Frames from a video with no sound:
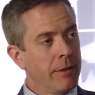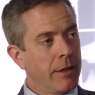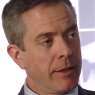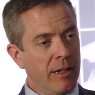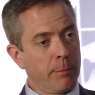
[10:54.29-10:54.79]

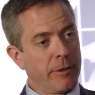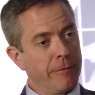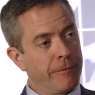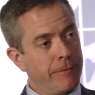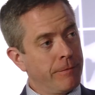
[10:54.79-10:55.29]
a little bit
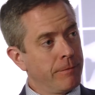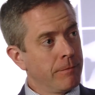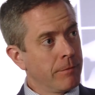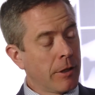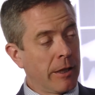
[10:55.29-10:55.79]
of
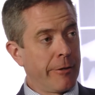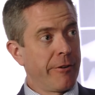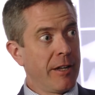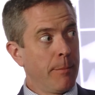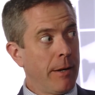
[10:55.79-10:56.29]

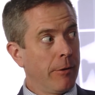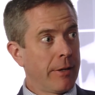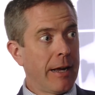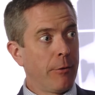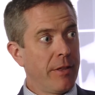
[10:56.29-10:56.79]
clarity about
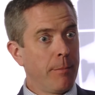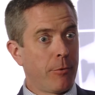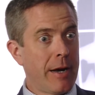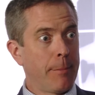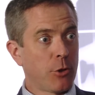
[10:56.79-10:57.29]
how they
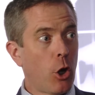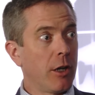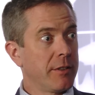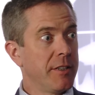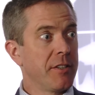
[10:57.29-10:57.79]
perhaps
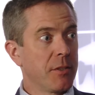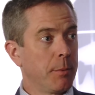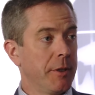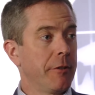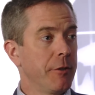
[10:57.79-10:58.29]
ought to
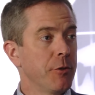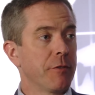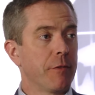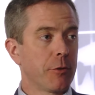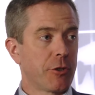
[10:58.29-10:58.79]
discipline their use
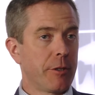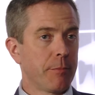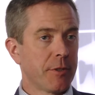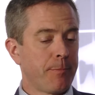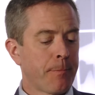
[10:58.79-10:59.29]
of those
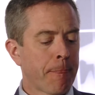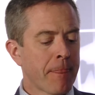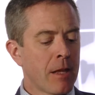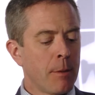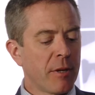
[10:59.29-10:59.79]
terms.
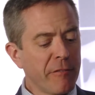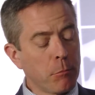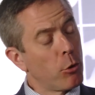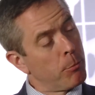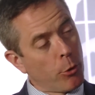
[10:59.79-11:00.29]
But even
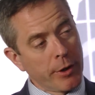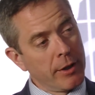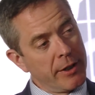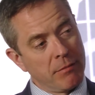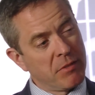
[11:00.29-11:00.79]
more
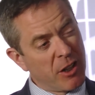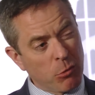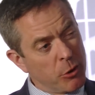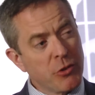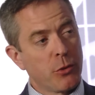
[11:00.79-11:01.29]
importantly, they
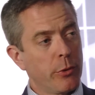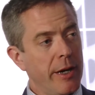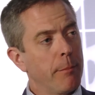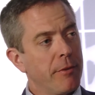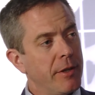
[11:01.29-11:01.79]
don't use the word
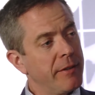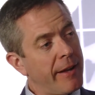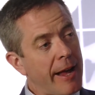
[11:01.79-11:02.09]
empathy, and they